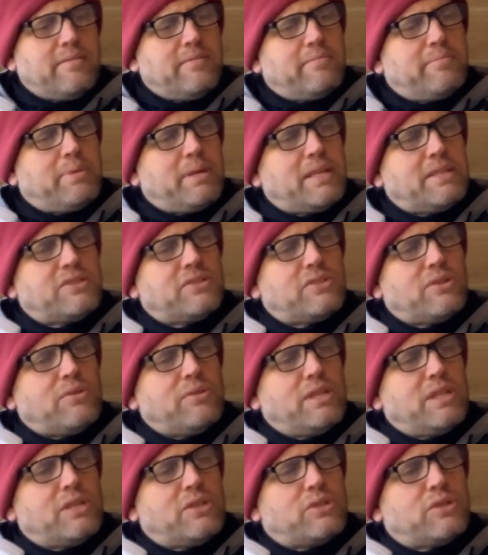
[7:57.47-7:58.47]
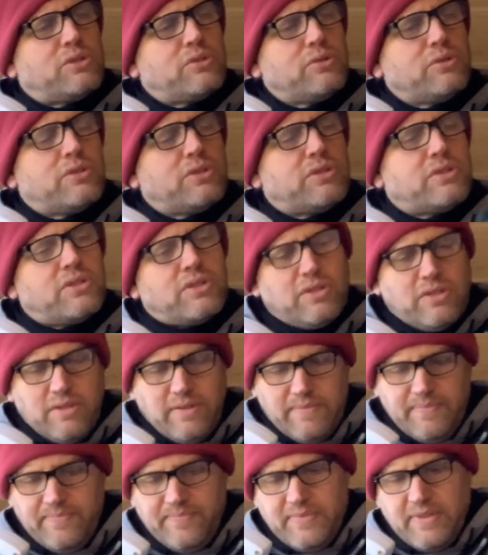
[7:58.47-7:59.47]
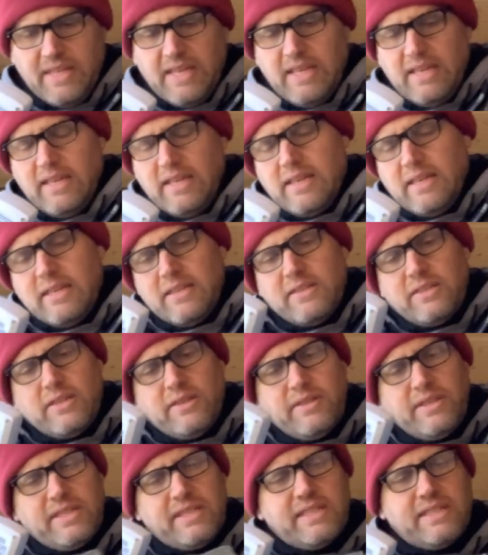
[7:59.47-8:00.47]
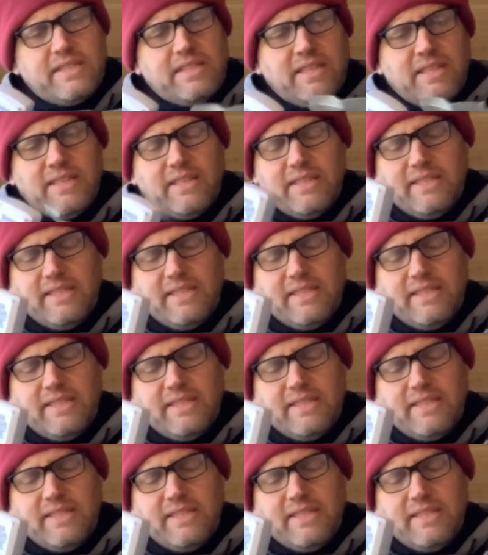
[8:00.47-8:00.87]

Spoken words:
Personenschutz. So this is a